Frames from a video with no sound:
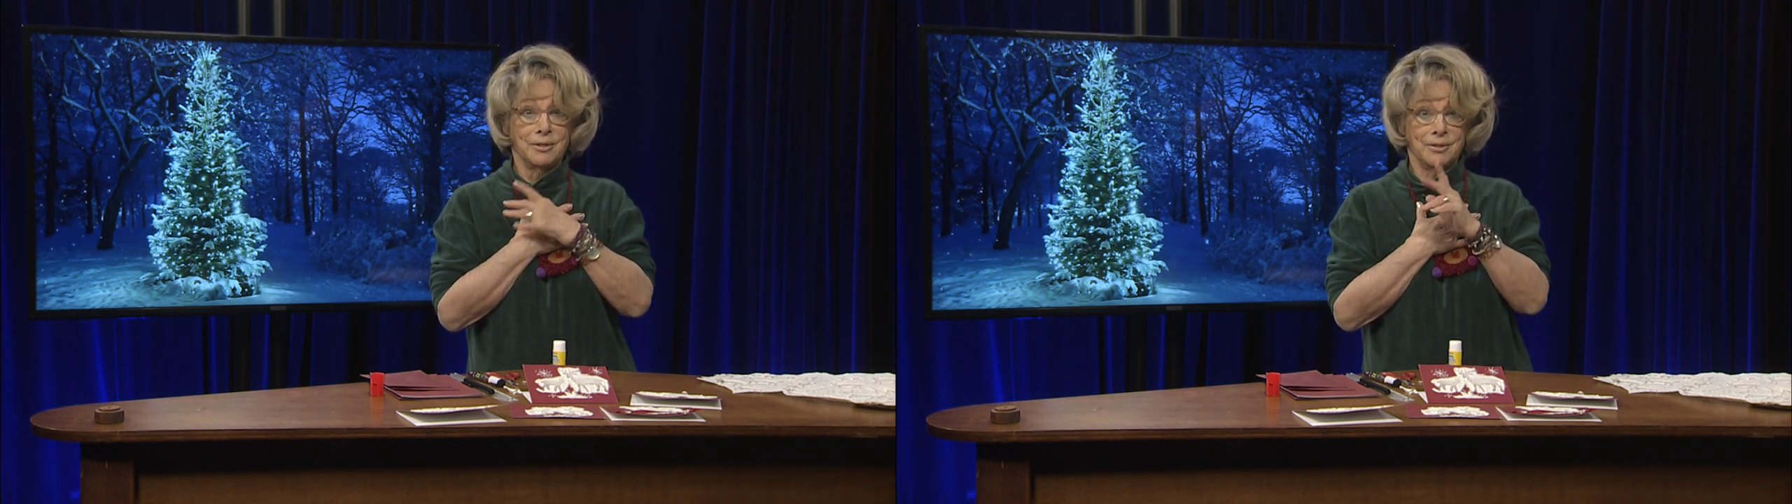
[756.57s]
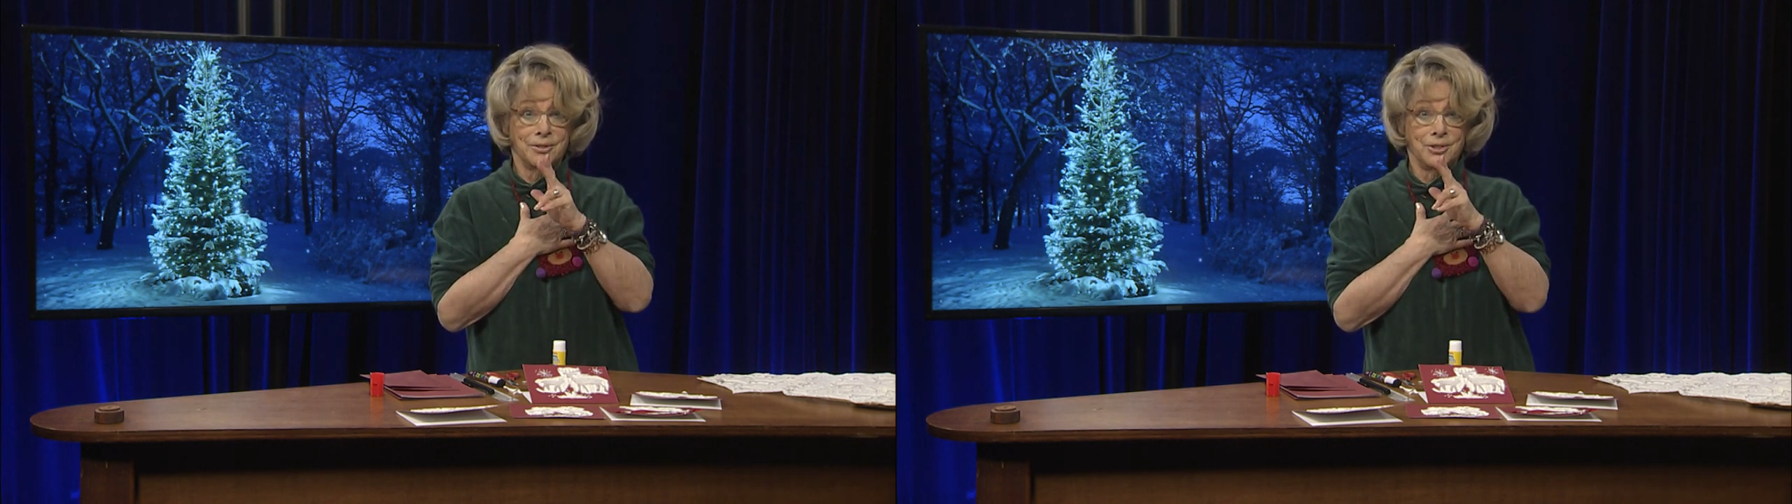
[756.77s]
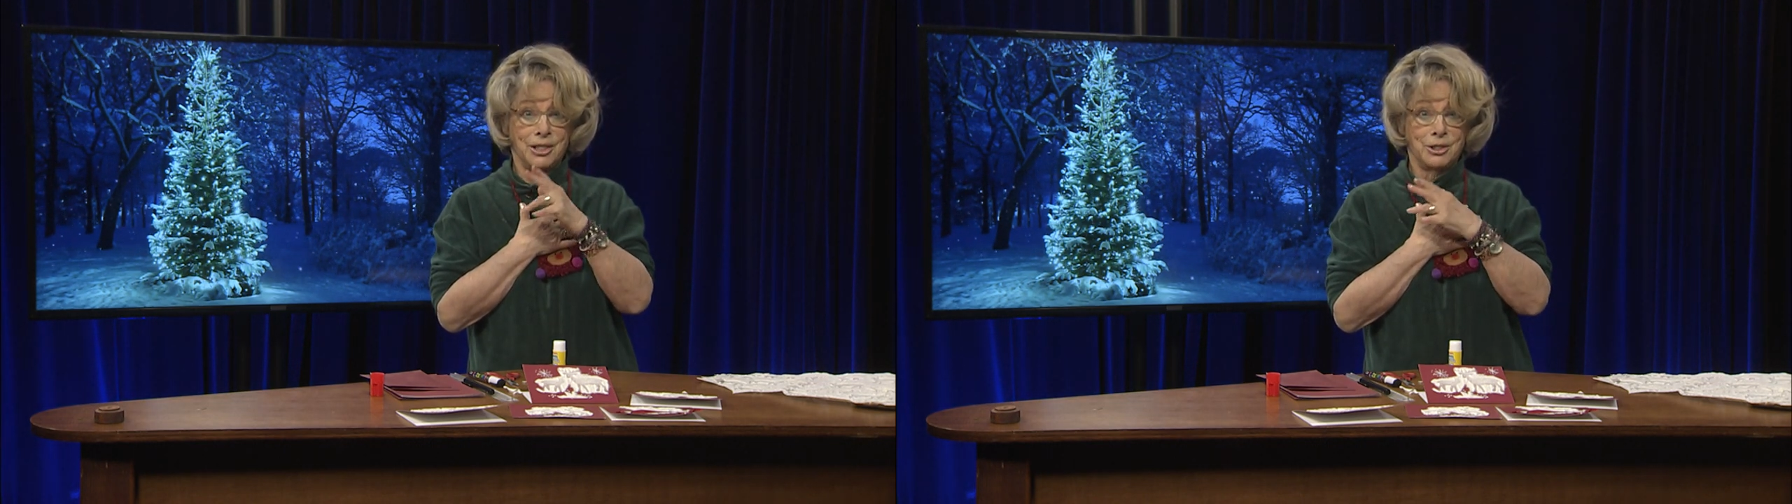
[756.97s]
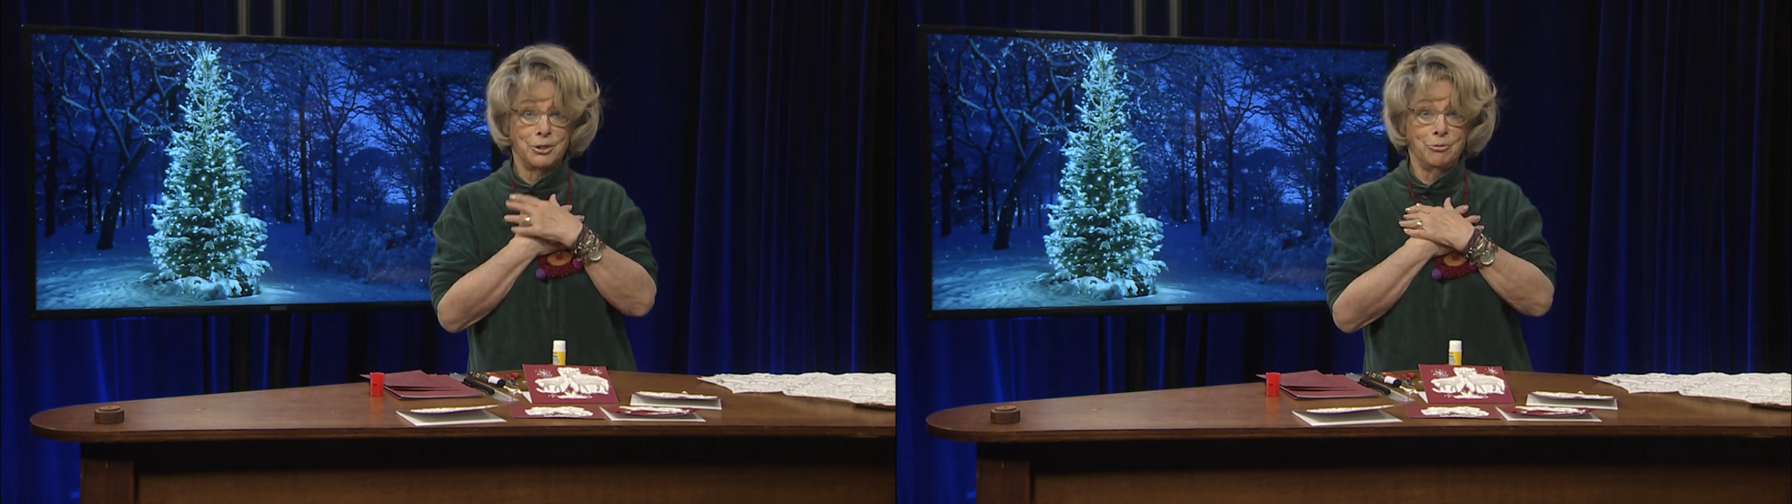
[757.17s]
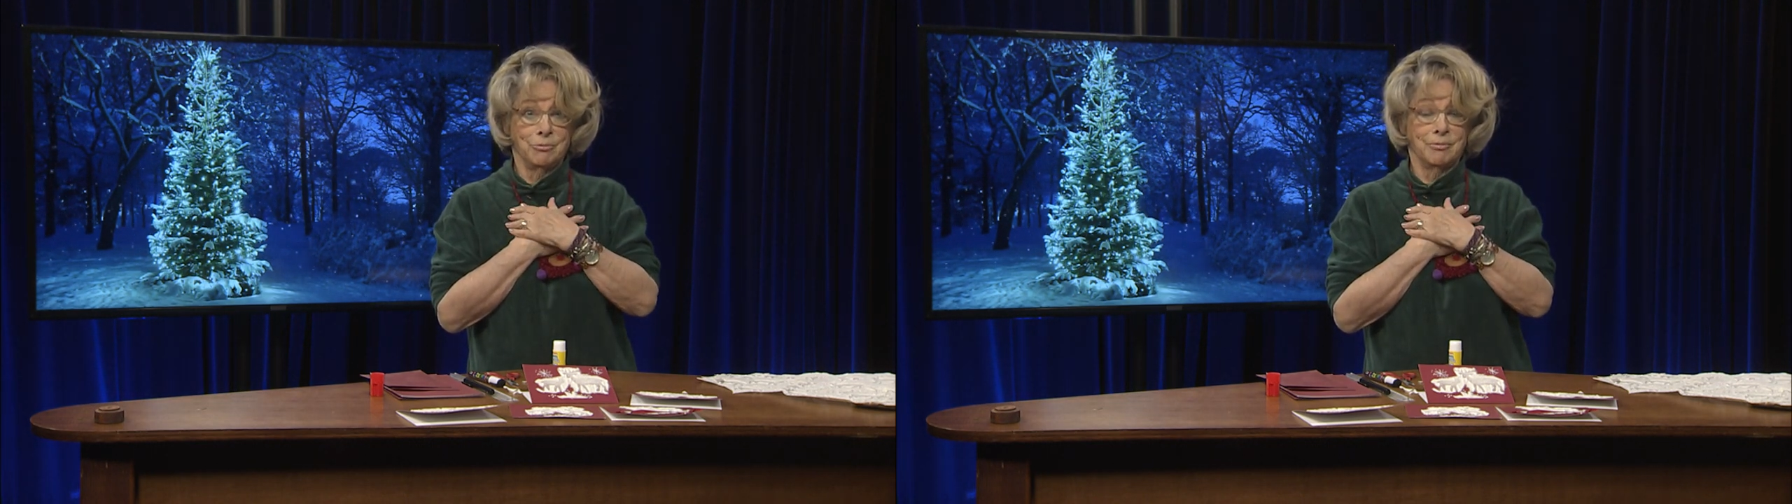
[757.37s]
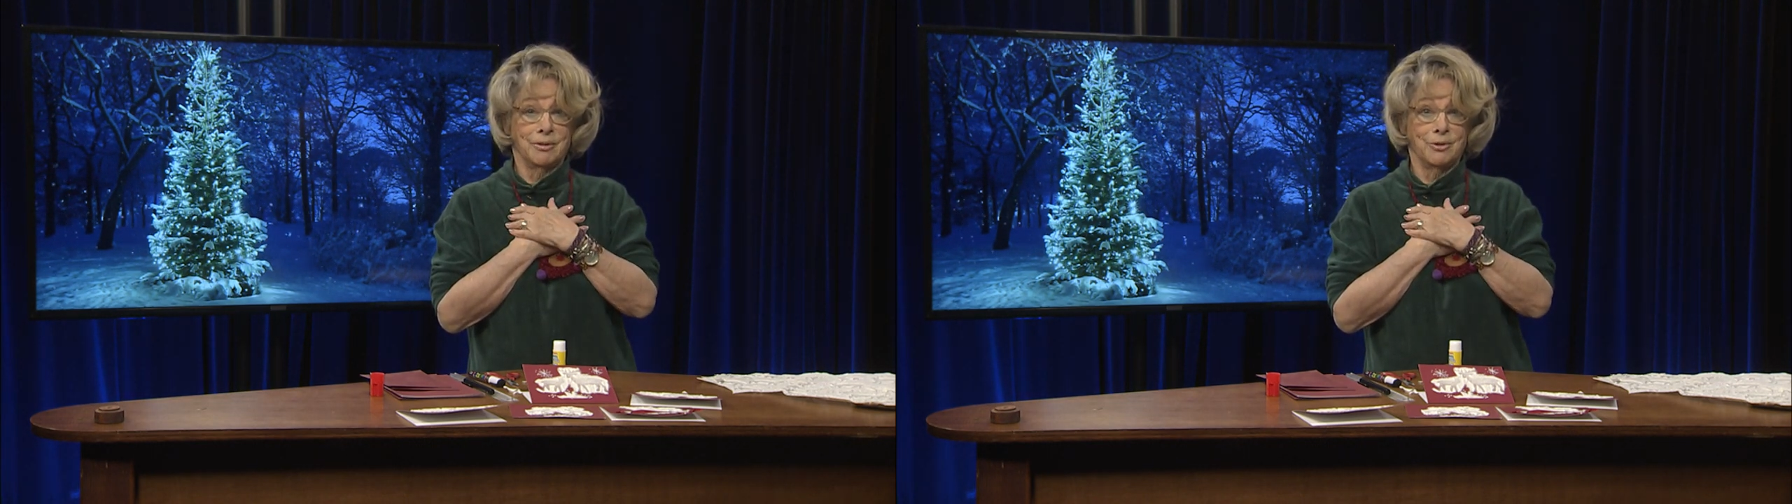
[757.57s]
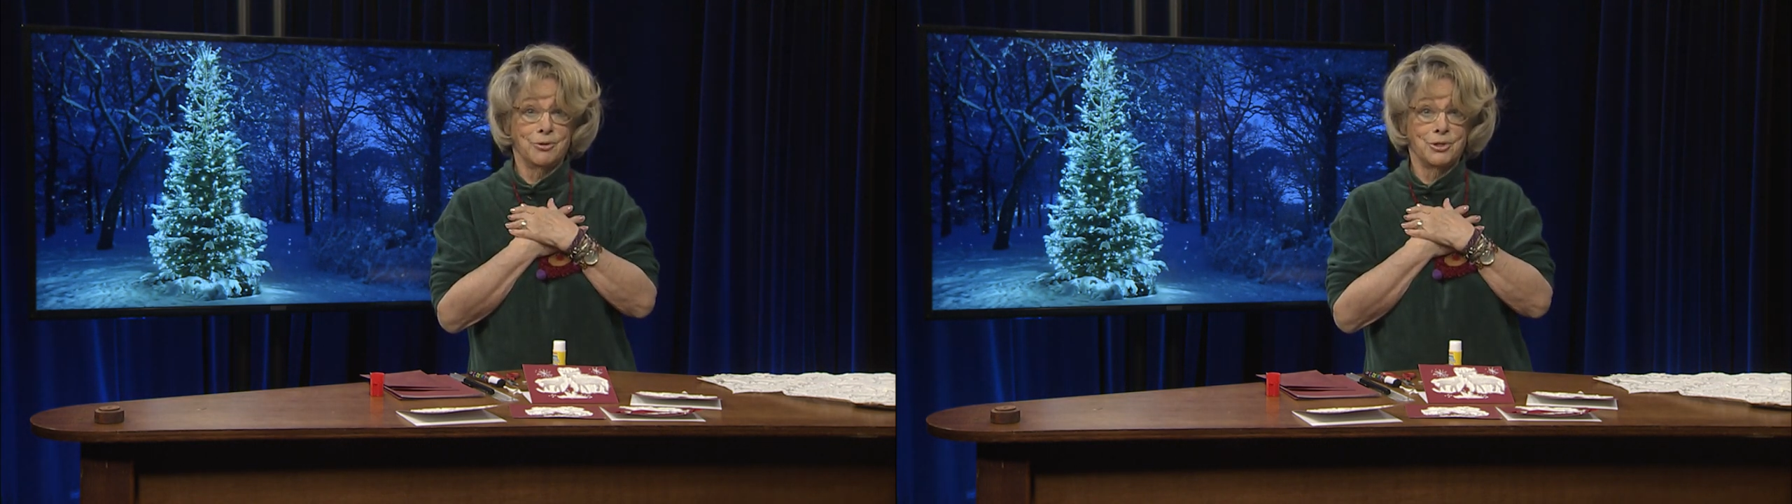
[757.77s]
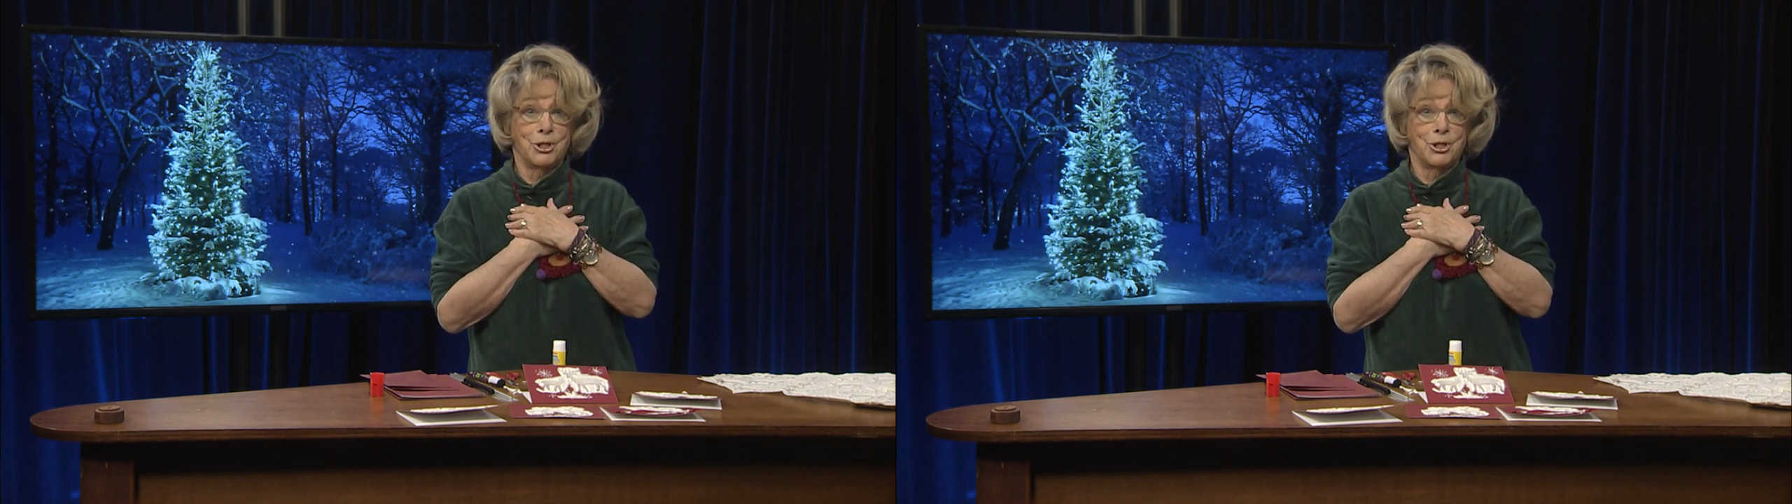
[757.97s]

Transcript: Stay tuned. There's a